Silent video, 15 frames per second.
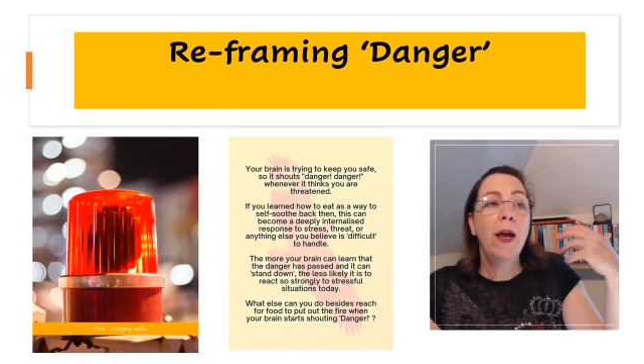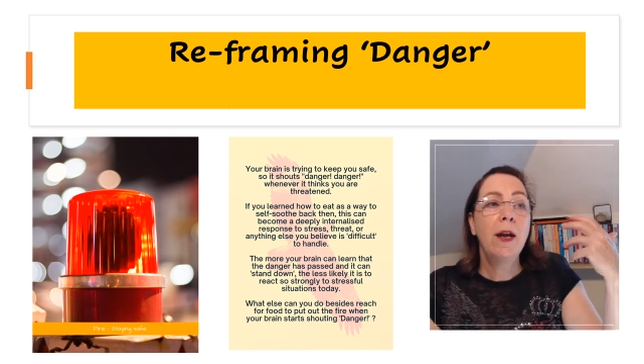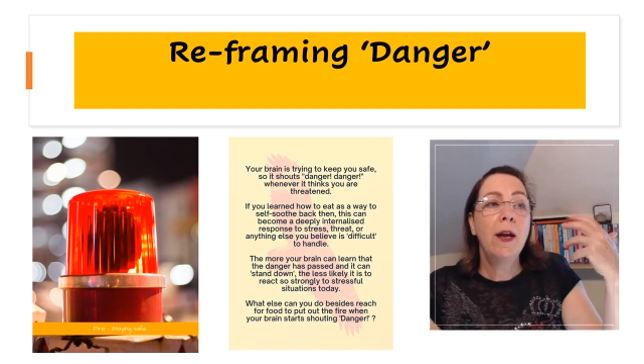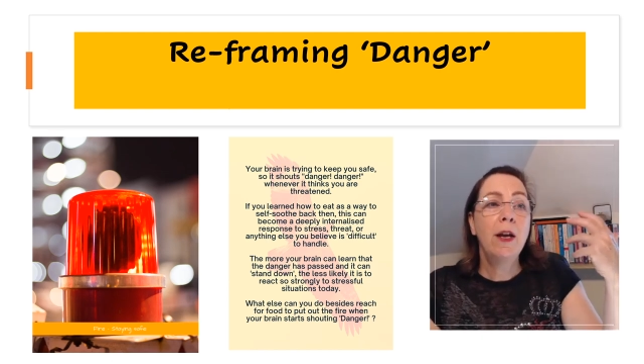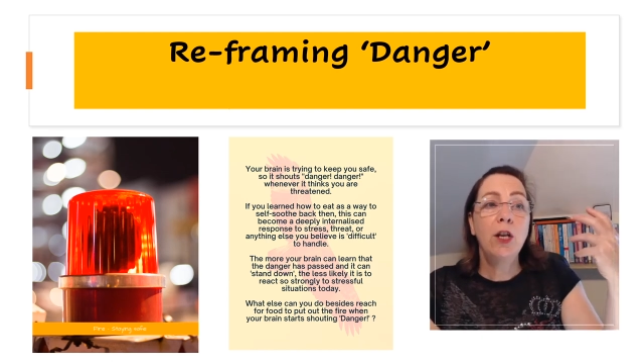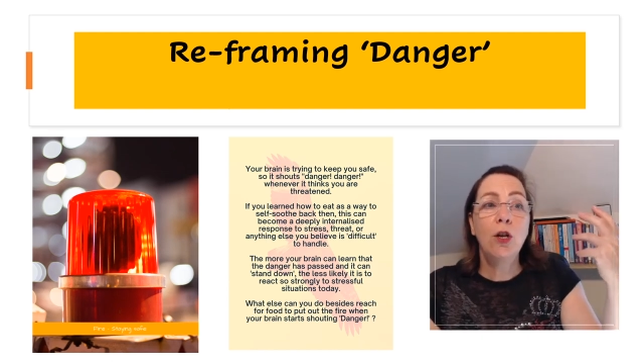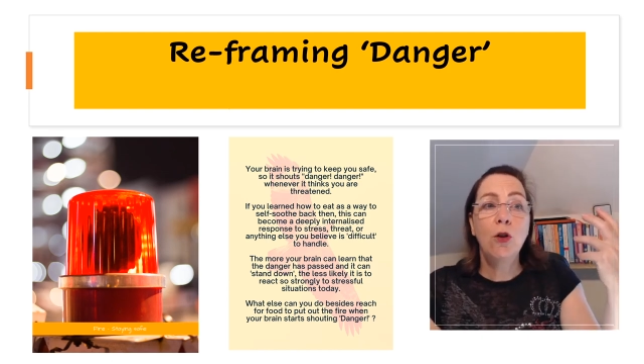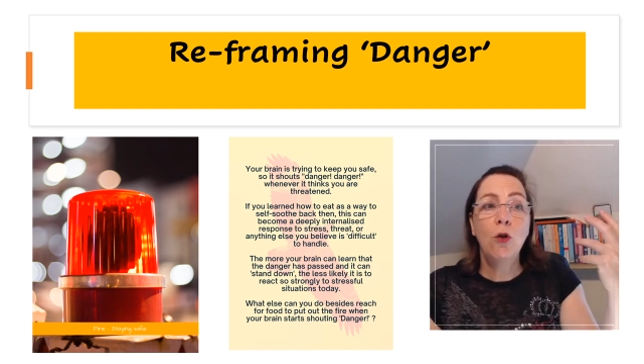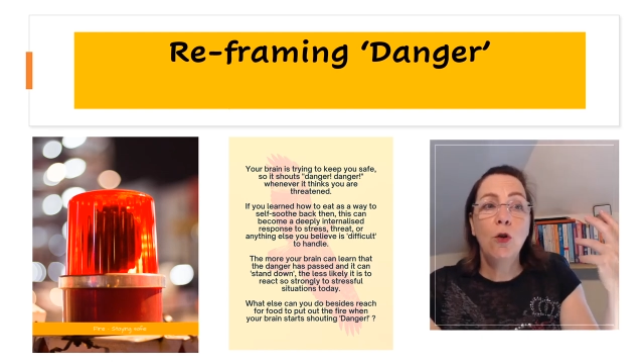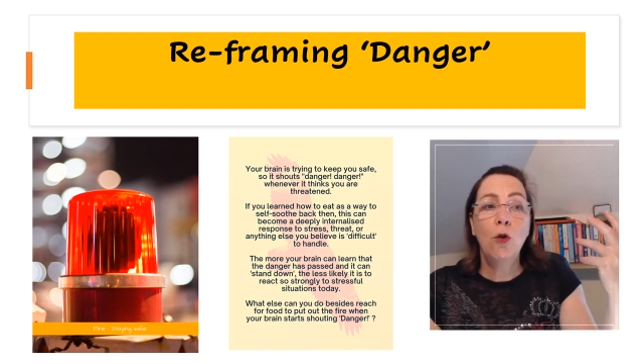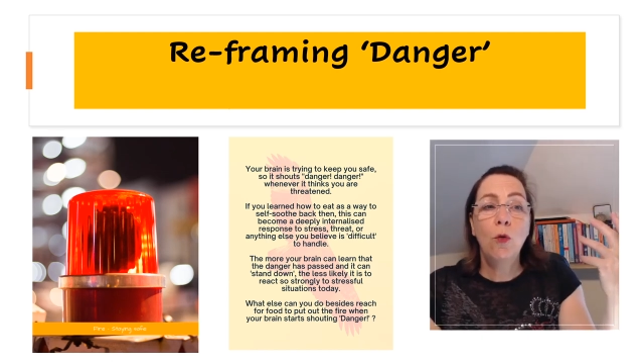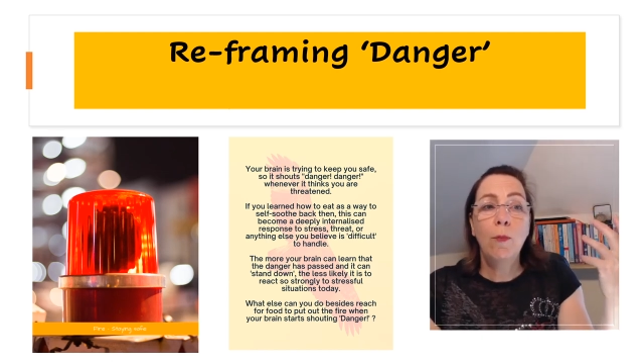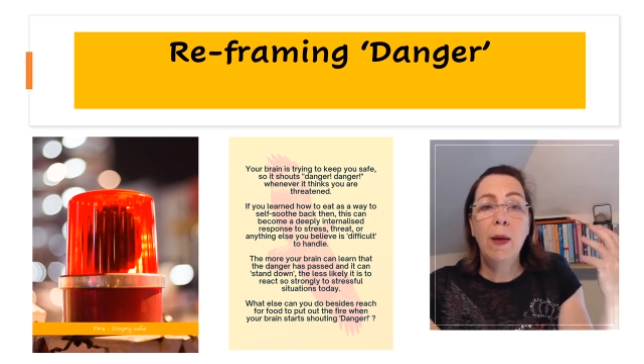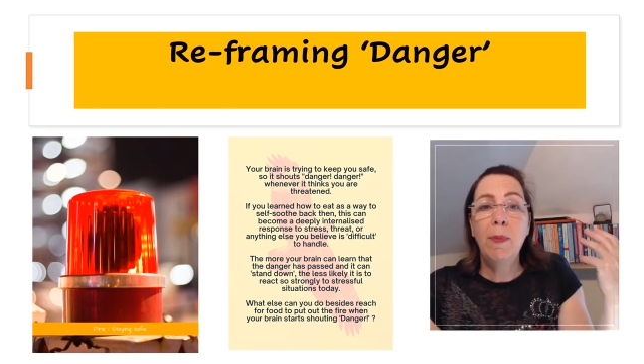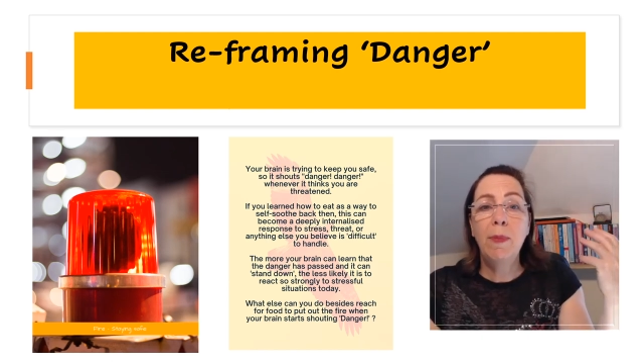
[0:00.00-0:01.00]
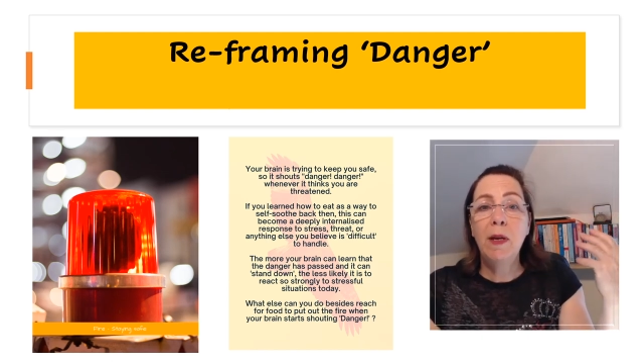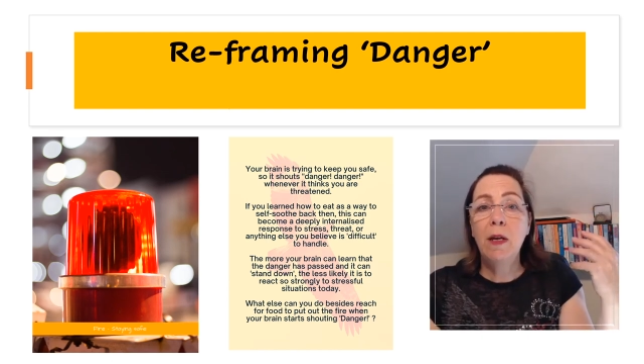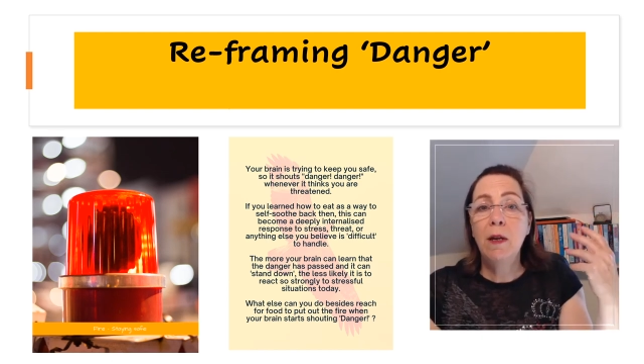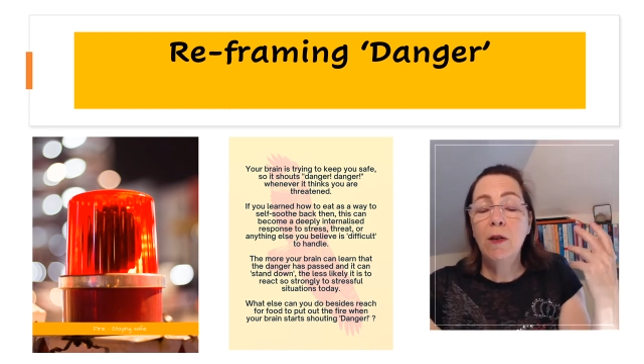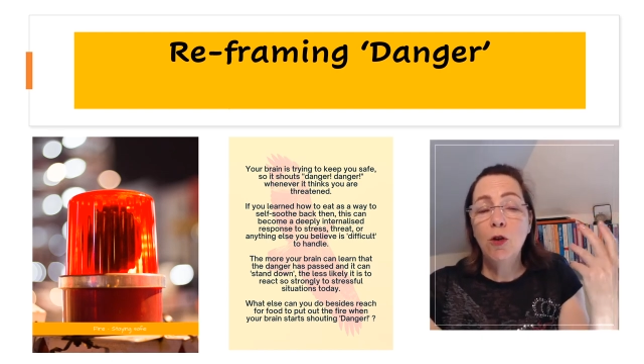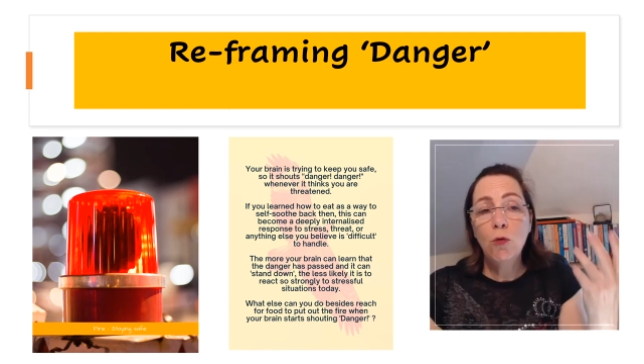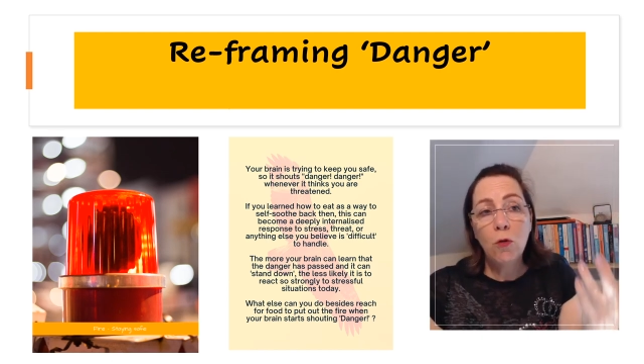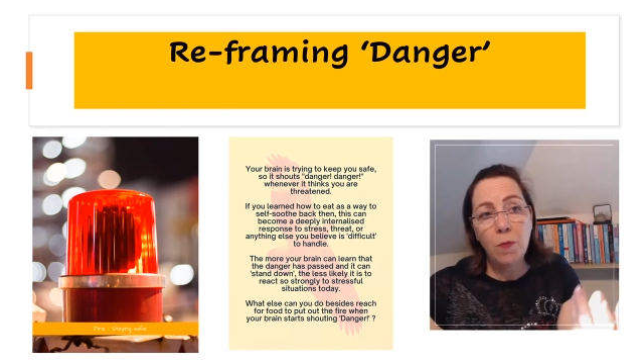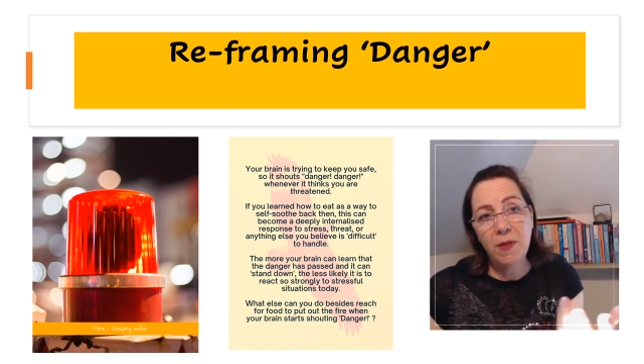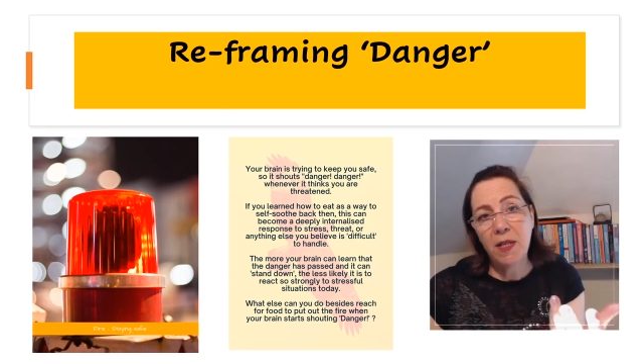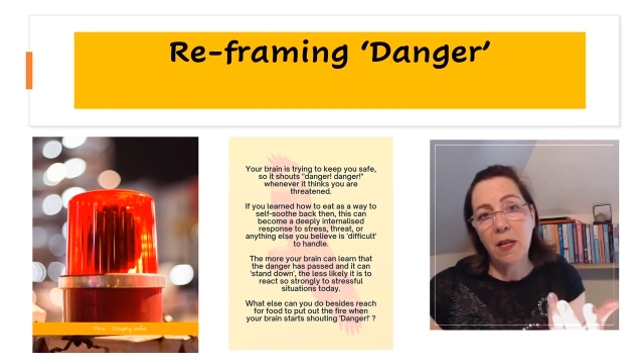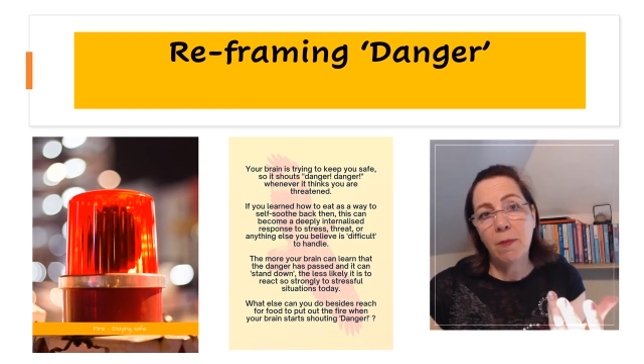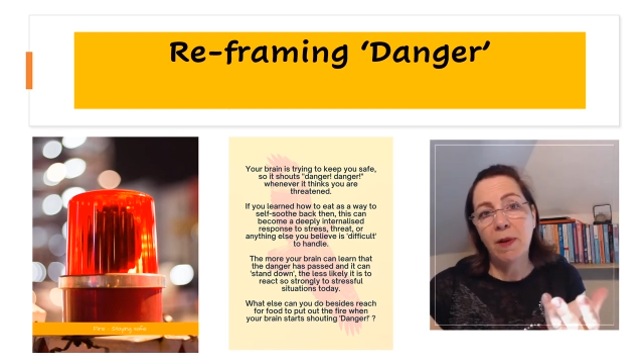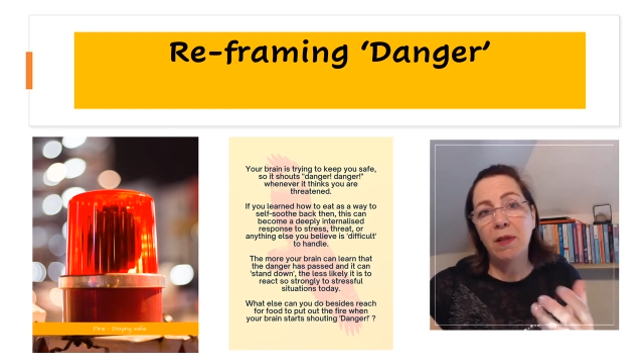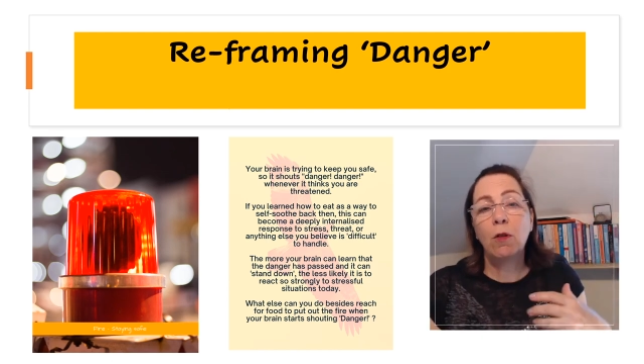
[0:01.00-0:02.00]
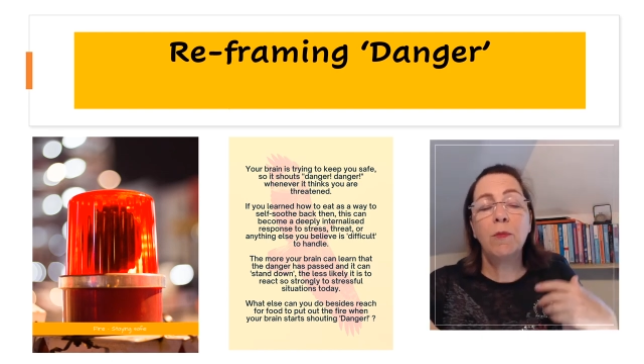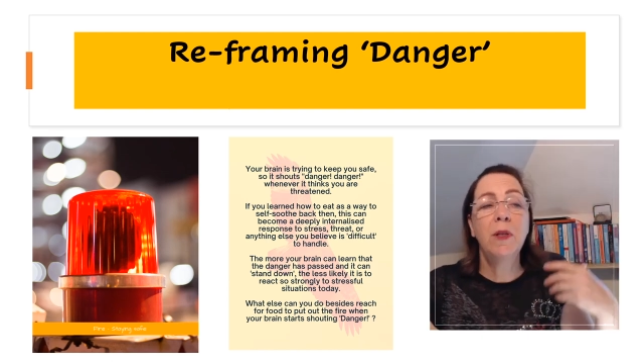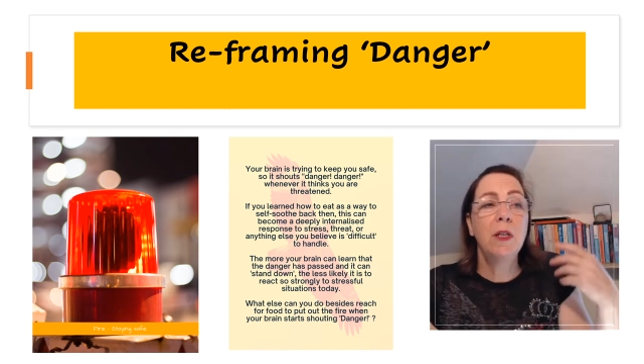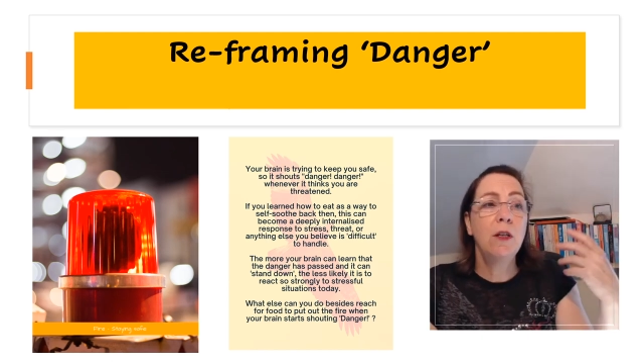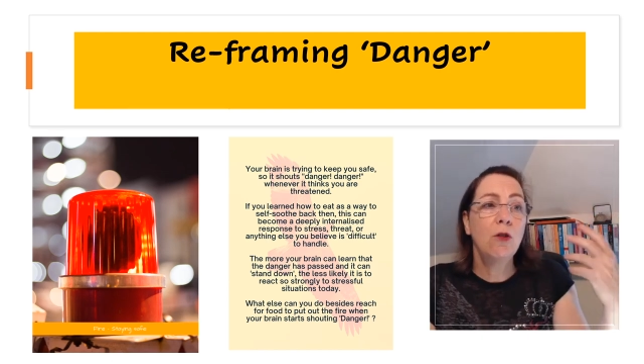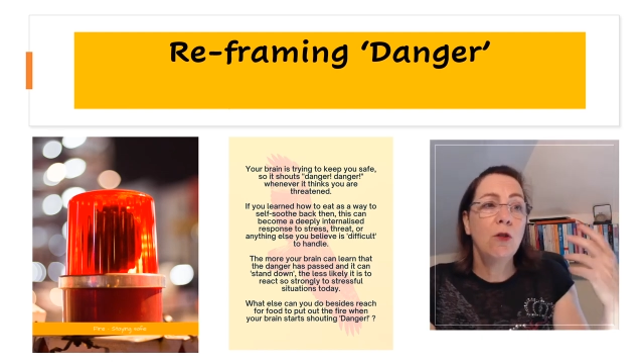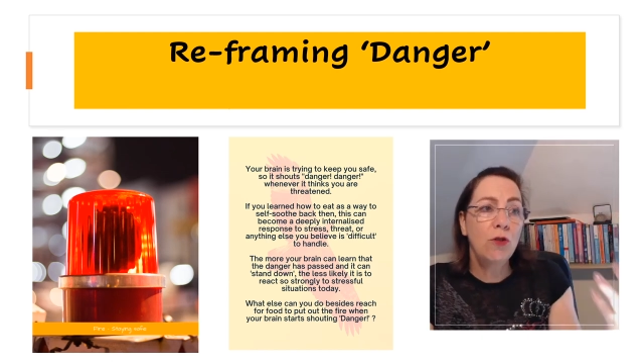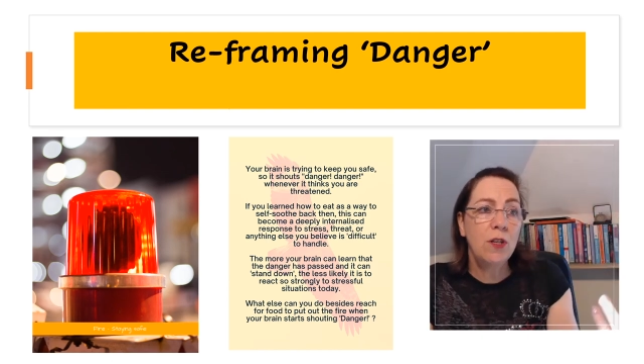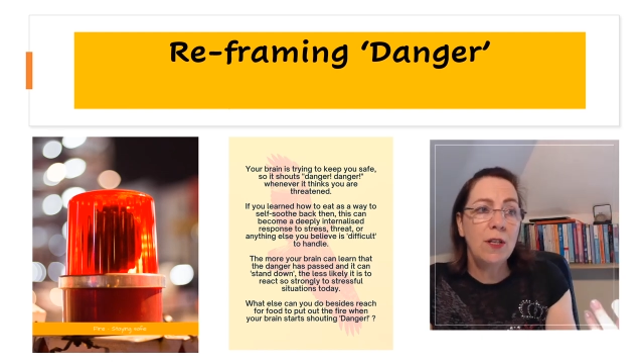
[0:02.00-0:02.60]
when, you know, maybe you were upset about something,